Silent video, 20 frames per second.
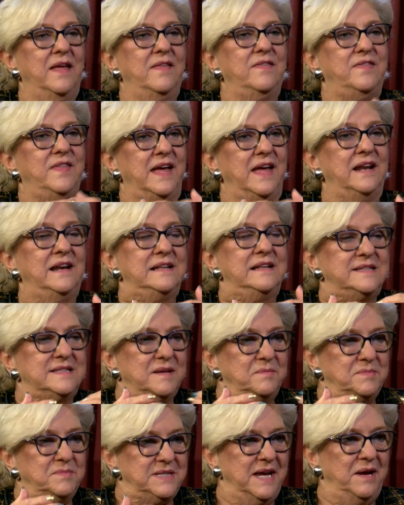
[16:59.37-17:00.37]
Then in
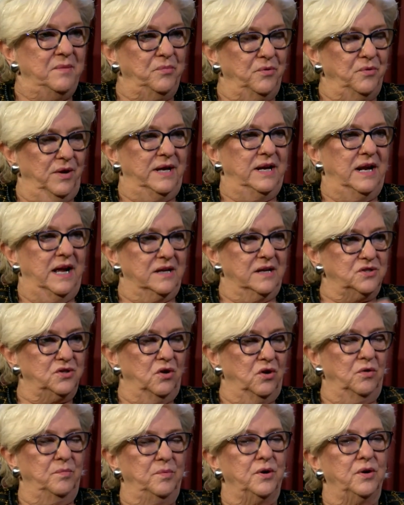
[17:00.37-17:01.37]
September and
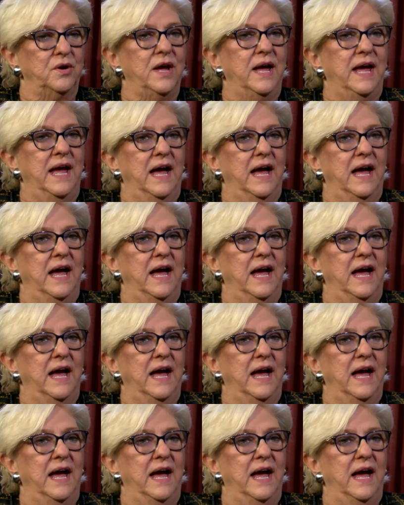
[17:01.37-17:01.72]
October,